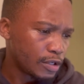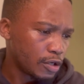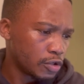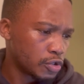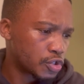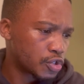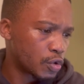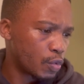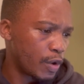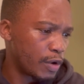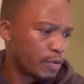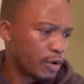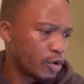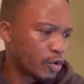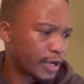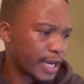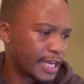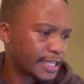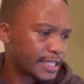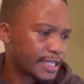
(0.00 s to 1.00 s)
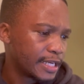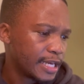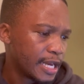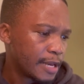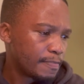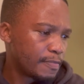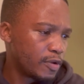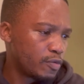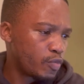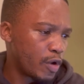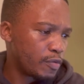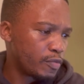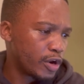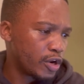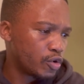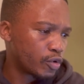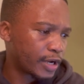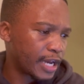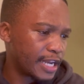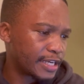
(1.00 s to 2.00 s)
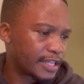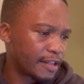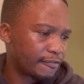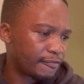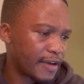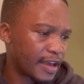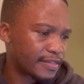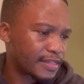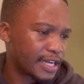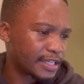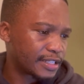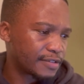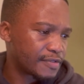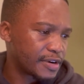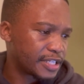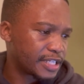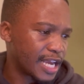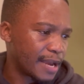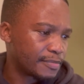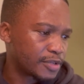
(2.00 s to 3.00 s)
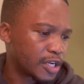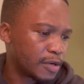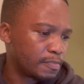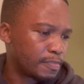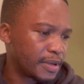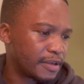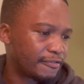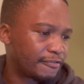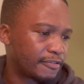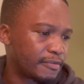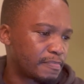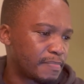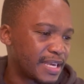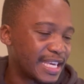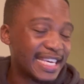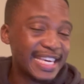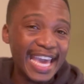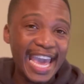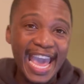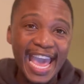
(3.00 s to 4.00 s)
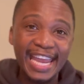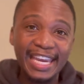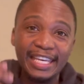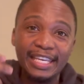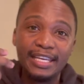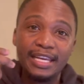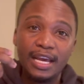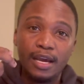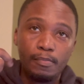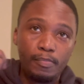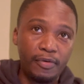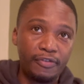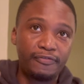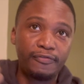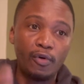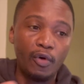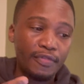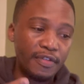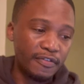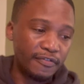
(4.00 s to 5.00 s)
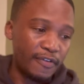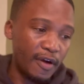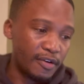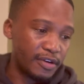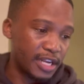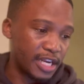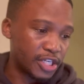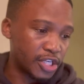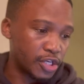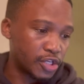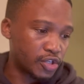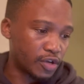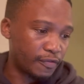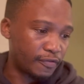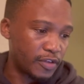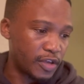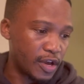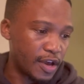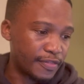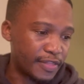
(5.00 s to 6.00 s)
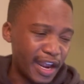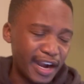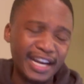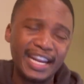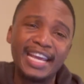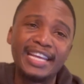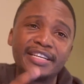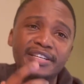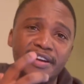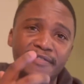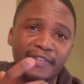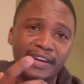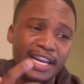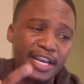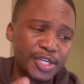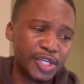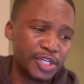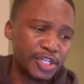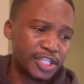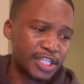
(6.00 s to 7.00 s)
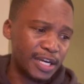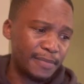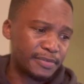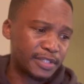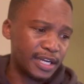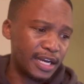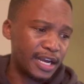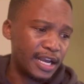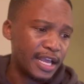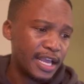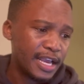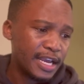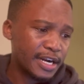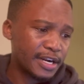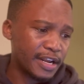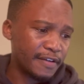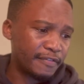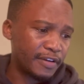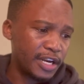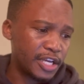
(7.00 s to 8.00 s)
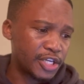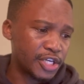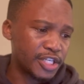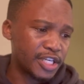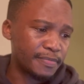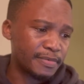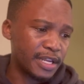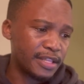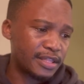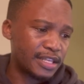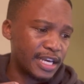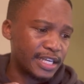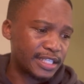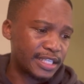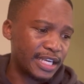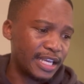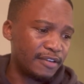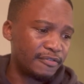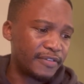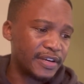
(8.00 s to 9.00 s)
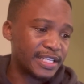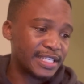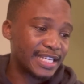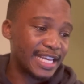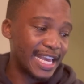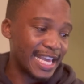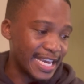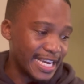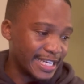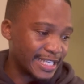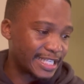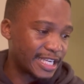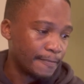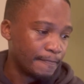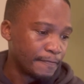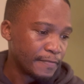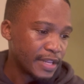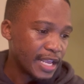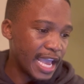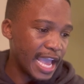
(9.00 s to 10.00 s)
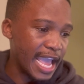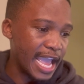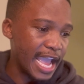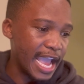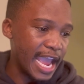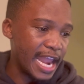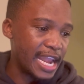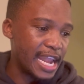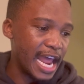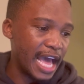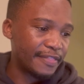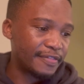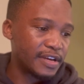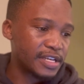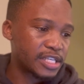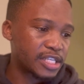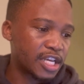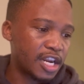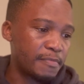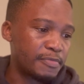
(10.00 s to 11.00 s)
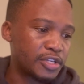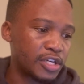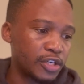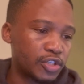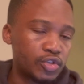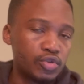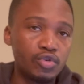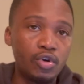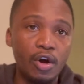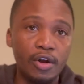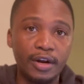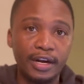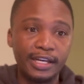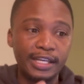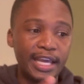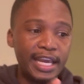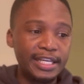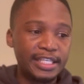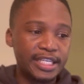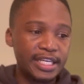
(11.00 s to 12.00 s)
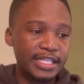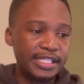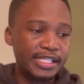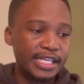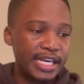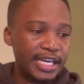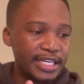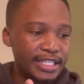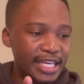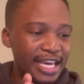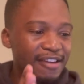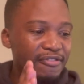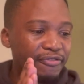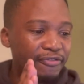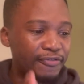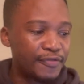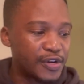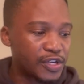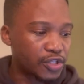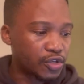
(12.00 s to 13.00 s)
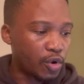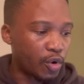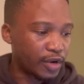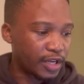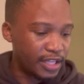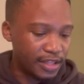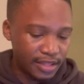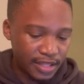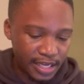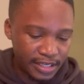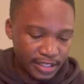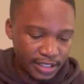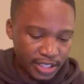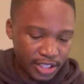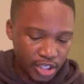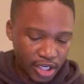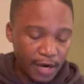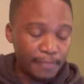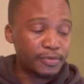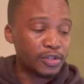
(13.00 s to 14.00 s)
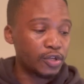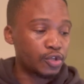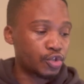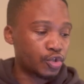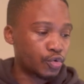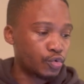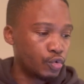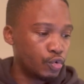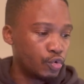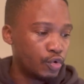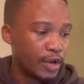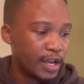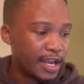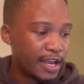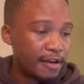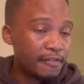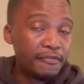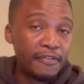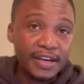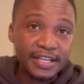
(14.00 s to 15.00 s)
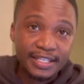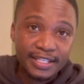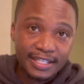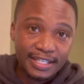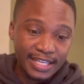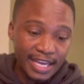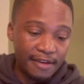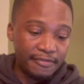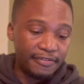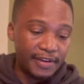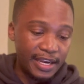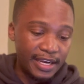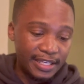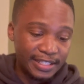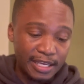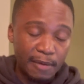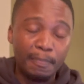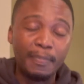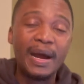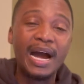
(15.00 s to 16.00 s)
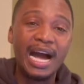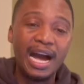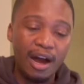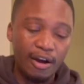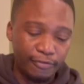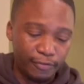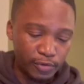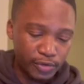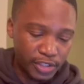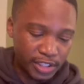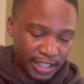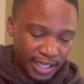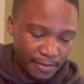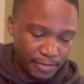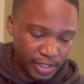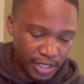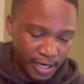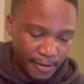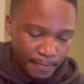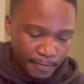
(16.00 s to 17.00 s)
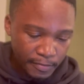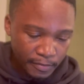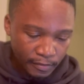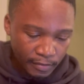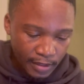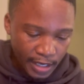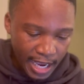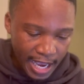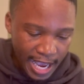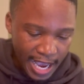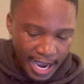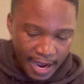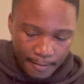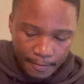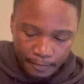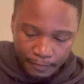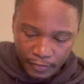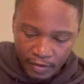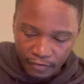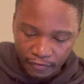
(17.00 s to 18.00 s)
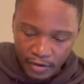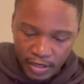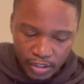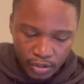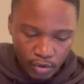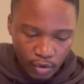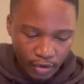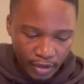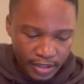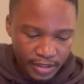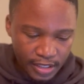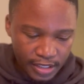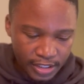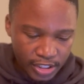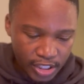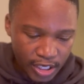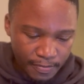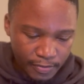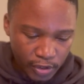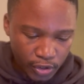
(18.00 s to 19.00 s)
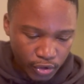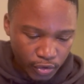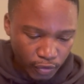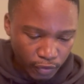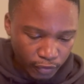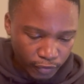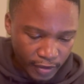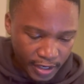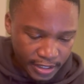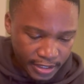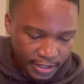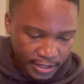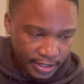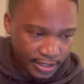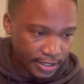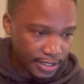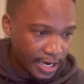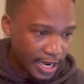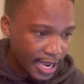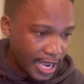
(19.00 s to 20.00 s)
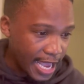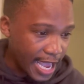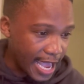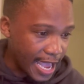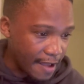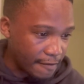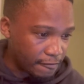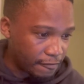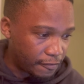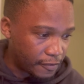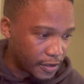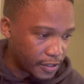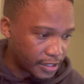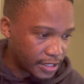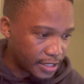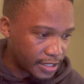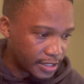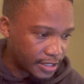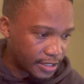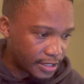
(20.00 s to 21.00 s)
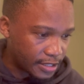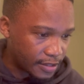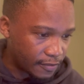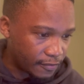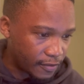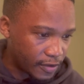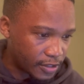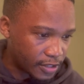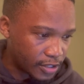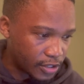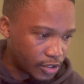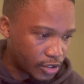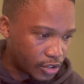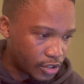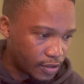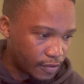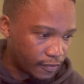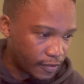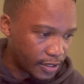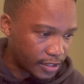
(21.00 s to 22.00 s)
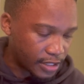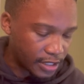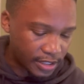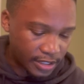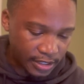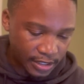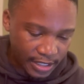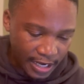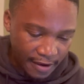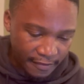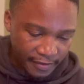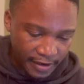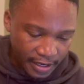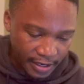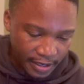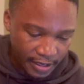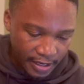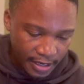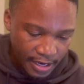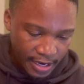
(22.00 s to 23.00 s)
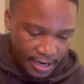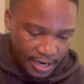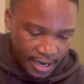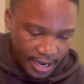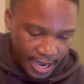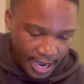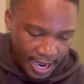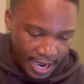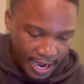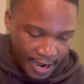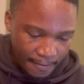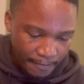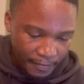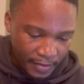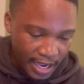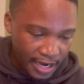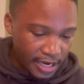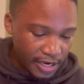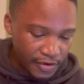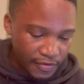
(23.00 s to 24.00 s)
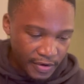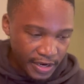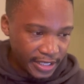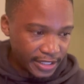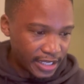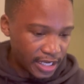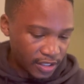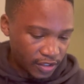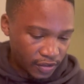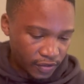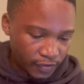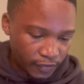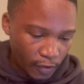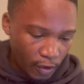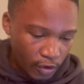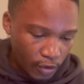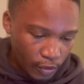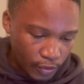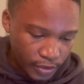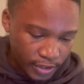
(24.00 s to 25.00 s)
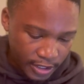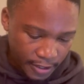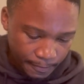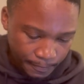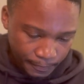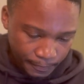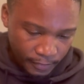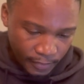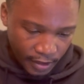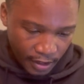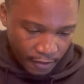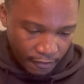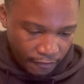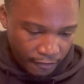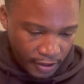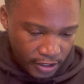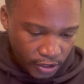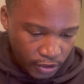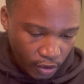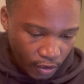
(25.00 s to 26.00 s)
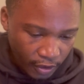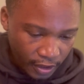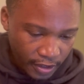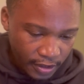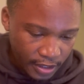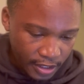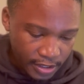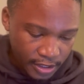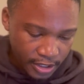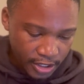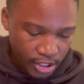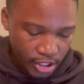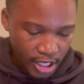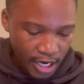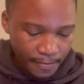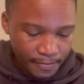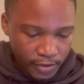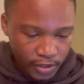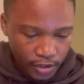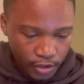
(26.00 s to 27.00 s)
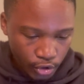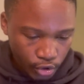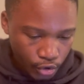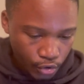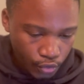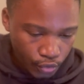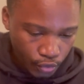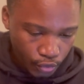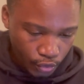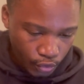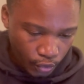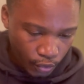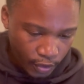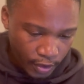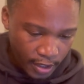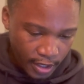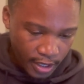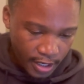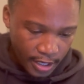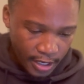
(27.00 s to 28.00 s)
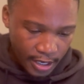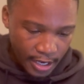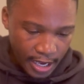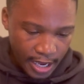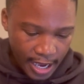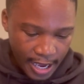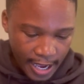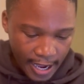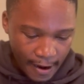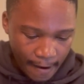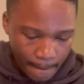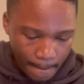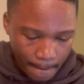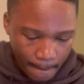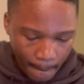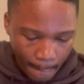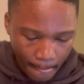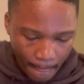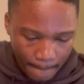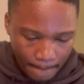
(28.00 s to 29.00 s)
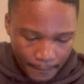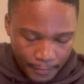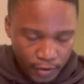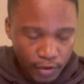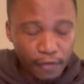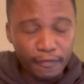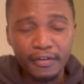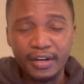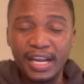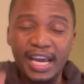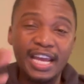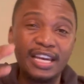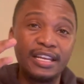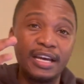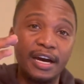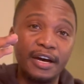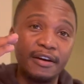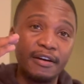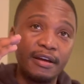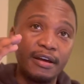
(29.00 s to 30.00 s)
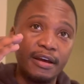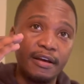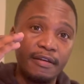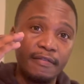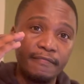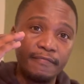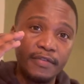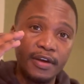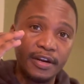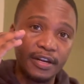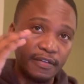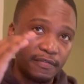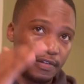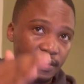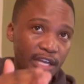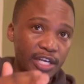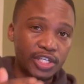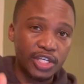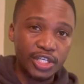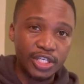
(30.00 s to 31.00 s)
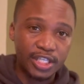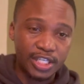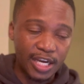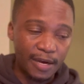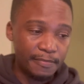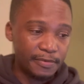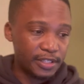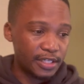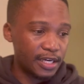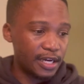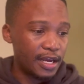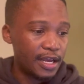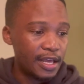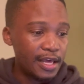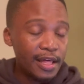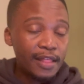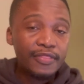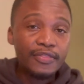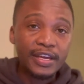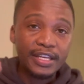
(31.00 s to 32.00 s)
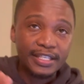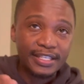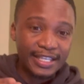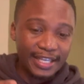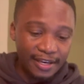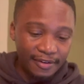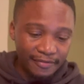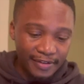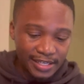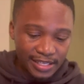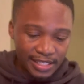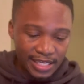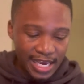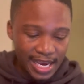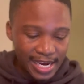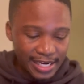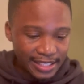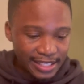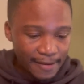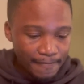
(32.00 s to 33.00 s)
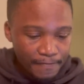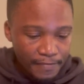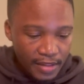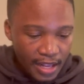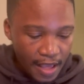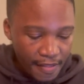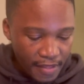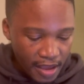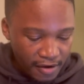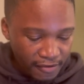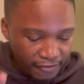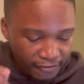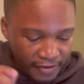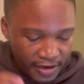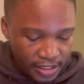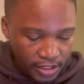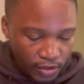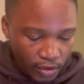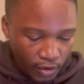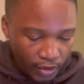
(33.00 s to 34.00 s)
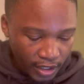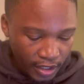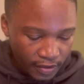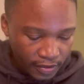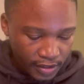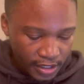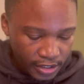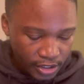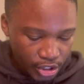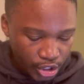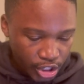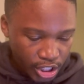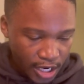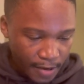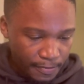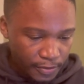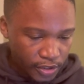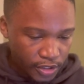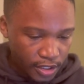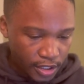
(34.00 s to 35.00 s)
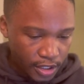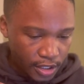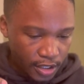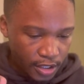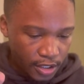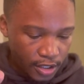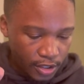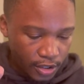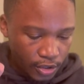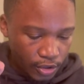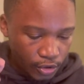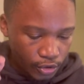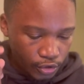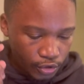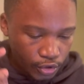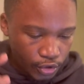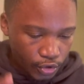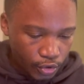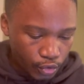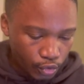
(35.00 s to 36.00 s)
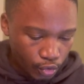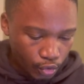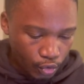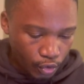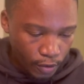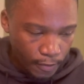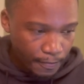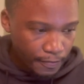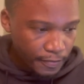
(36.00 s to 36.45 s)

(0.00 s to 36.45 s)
so when we look at when we look at the fact that the redemption bef- began before the foundations of the earth, I read Revelation chapter Revelation chapter thirteen verse eight. Uh, another scripture to correlate is, is in First Corinthians chapter two verse seven. It's a powerful scripture. Um, 1 Corinthians chapter two verse uh, verses verses verses seven, um, and it reads as follows: First Corinthians chapter two. Um, you've read Revelations chapter 13, verse 8, and then First Corinthians chapter 2,